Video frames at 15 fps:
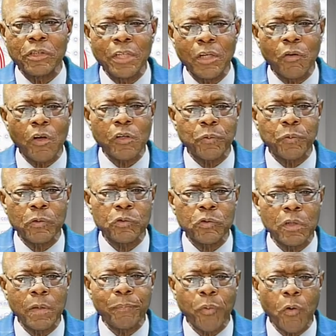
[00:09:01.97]
the gospel to
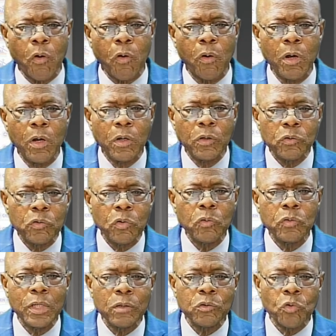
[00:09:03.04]
the poor,
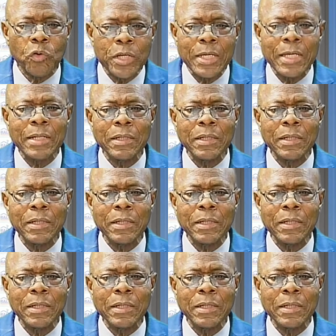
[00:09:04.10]
to heal